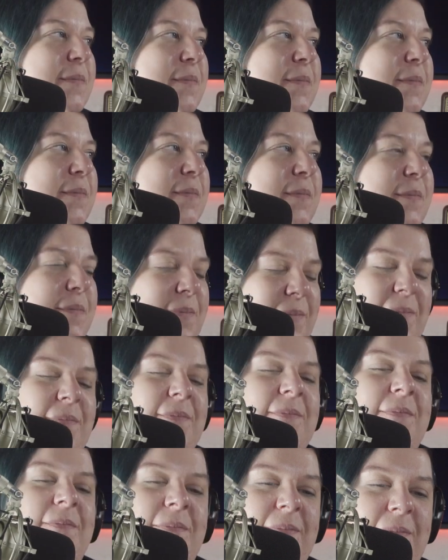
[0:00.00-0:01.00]
that it didn't happen. I
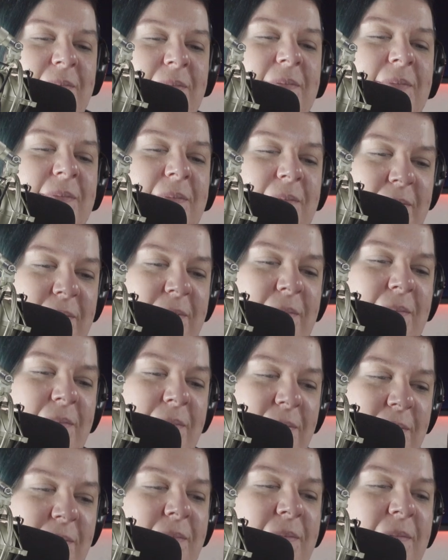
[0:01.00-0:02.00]
understand why it didn't
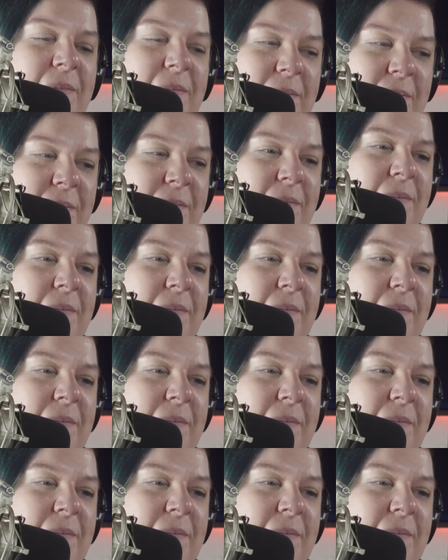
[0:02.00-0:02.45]
happen.